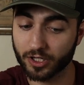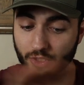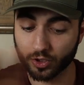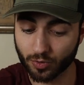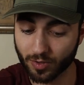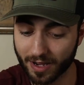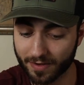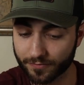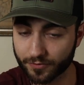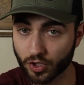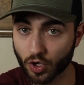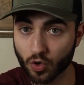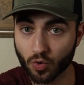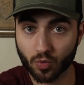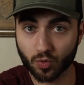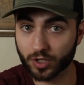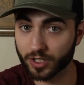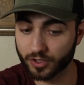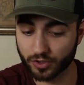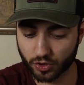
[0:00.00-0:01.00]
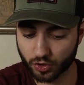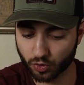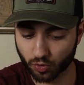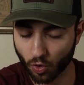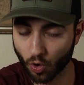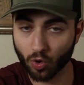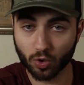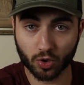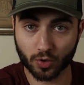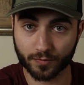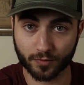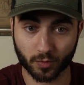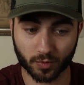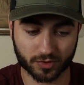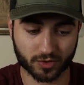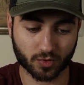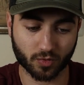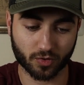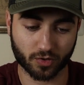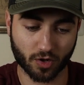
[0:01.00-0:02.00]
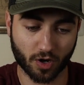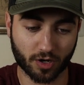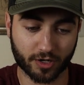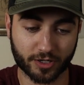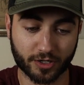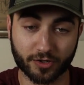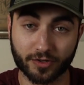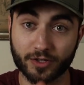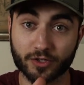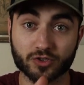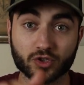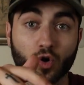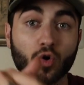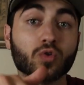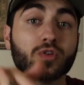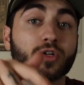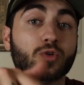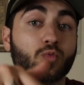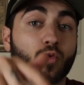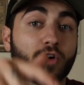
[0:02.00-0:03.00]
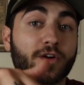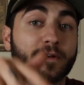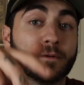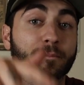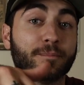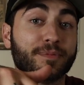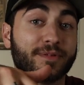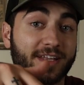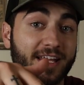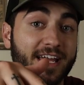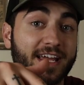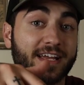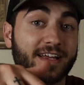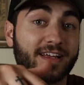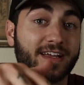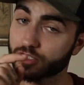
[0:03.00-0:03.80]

You have no control over what's going on here. There's only one in play.